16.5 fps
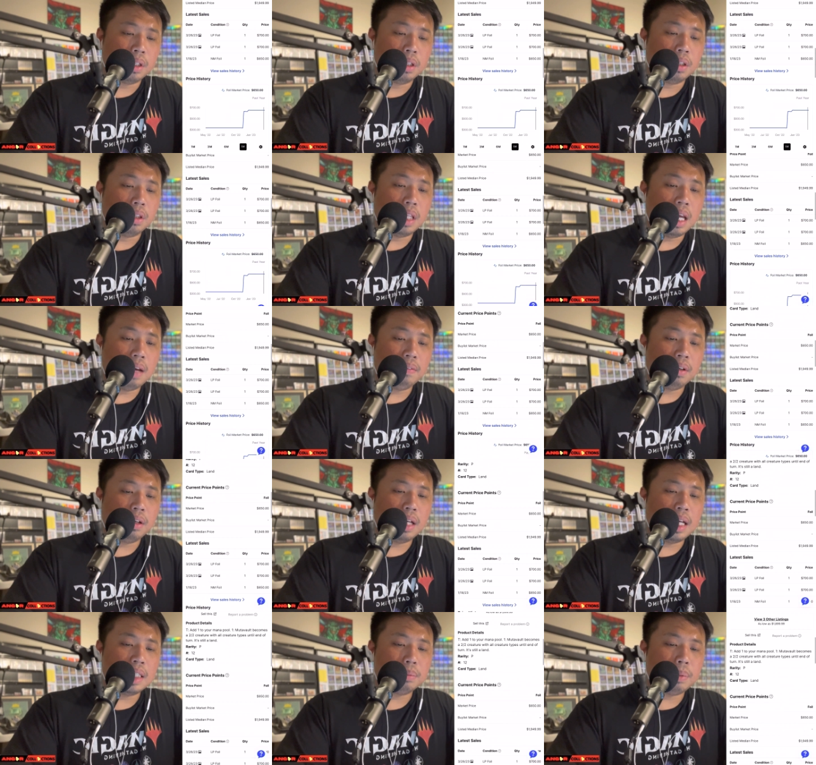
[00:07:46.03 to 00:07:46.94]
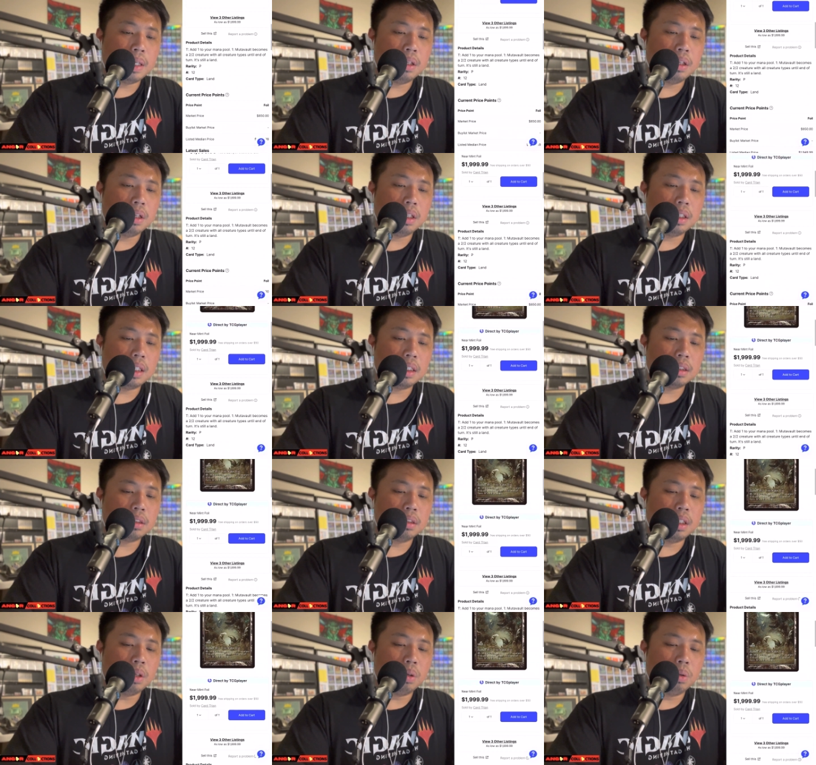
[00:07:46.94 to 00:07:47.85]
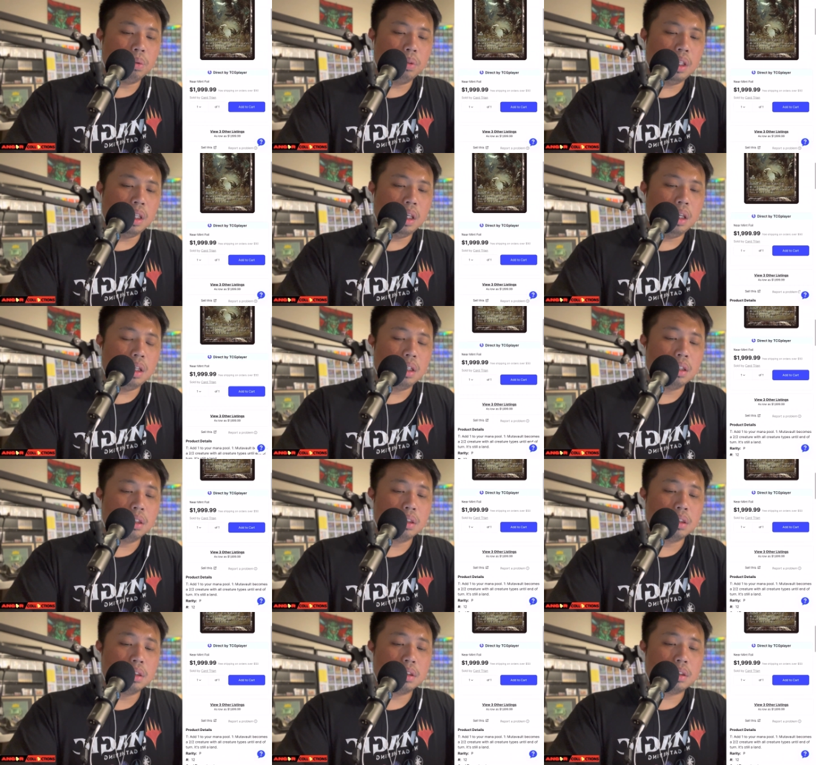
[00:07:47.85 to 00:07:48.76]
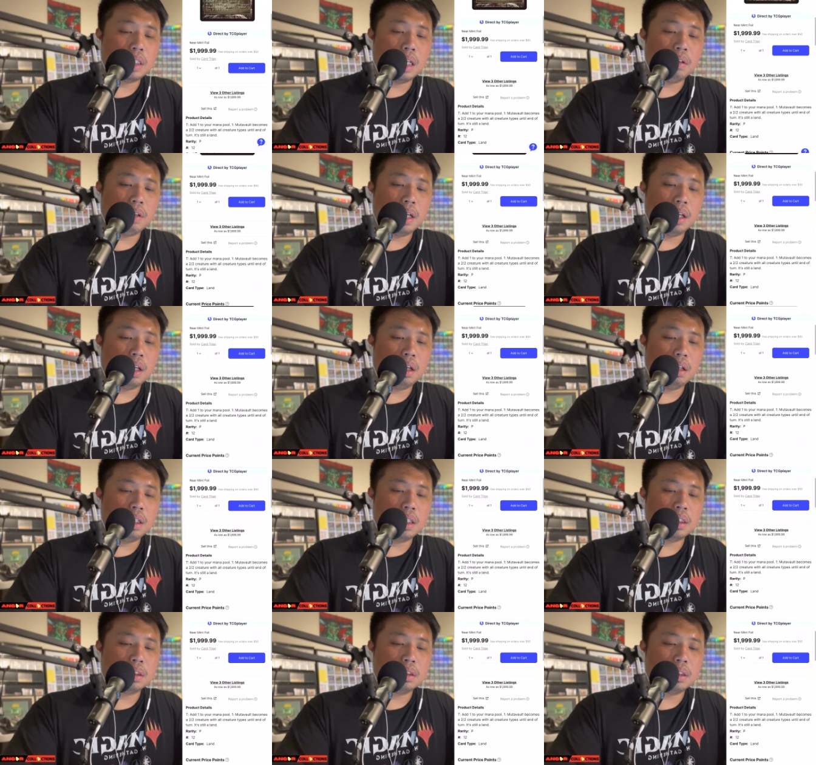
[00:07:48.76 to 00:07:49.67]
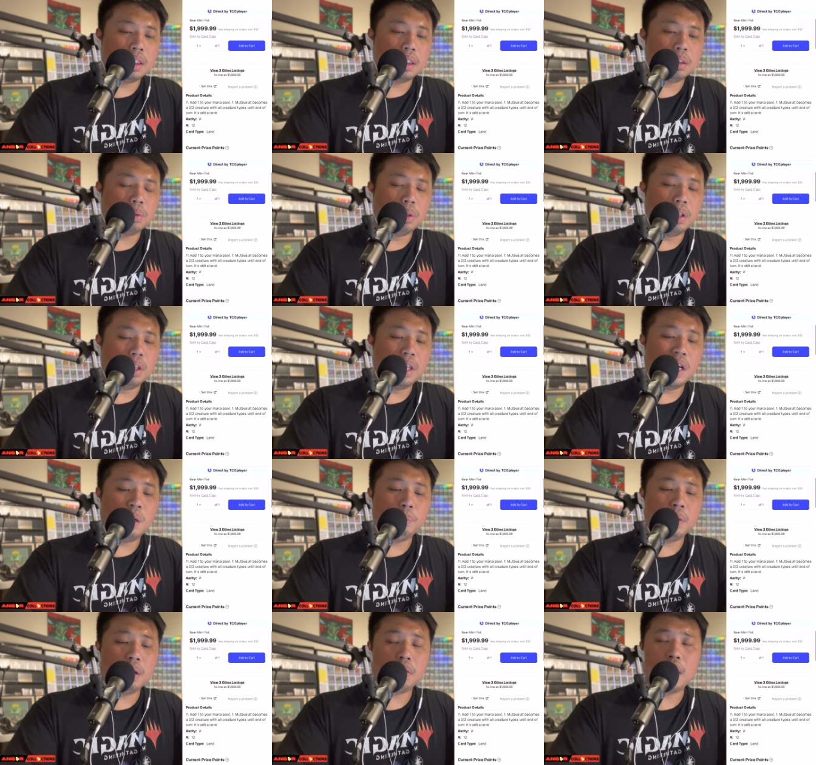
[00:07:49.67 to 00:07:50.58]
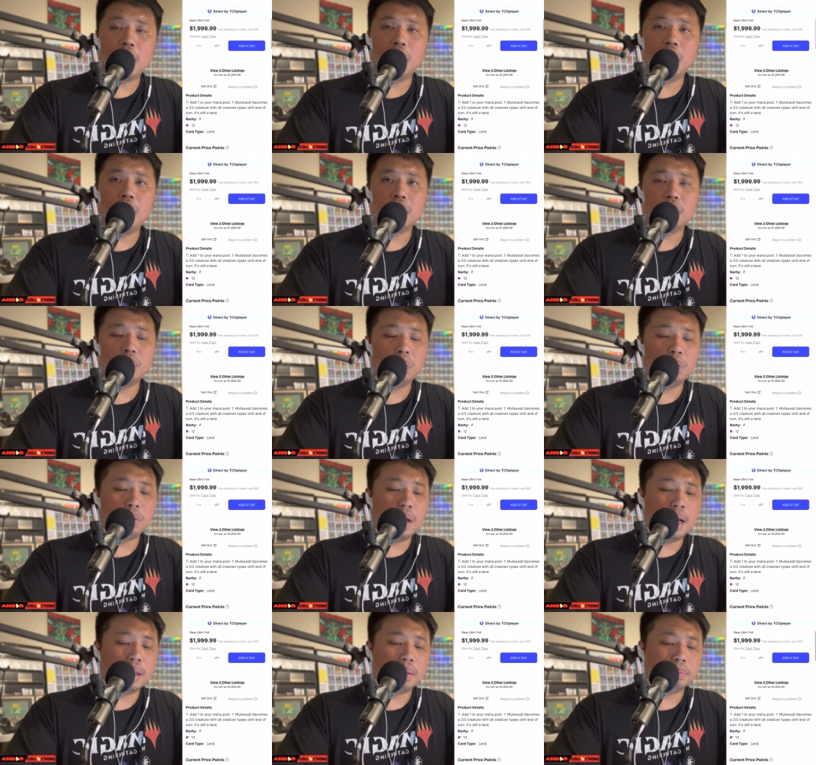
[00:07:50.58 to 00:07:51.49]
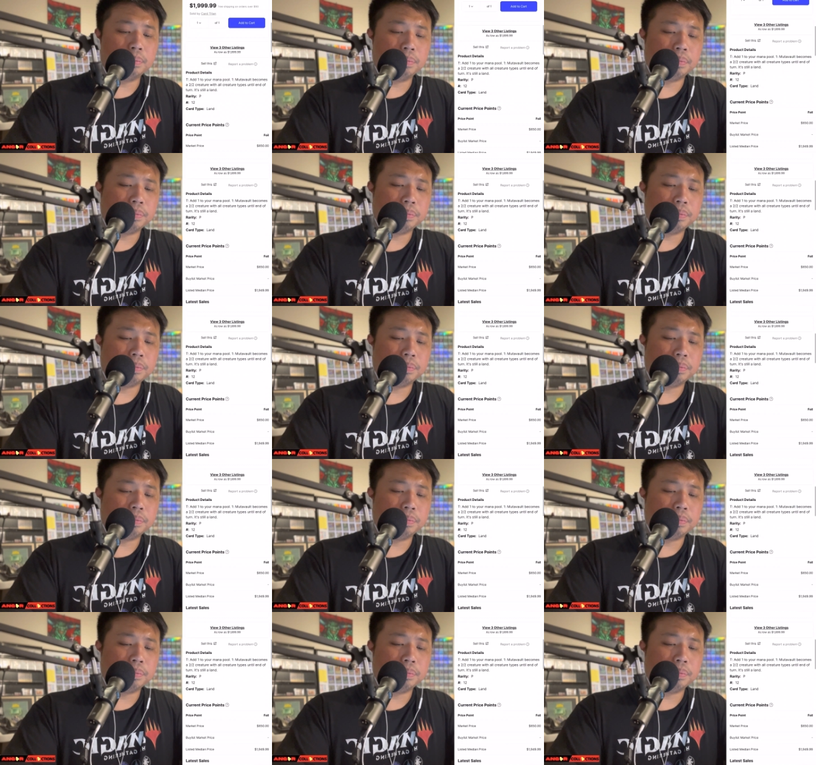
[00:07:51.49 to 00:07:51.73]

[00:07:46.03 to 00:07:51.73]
nevertheless, man, look at this. The only sale right here is this near mint right here, two grand.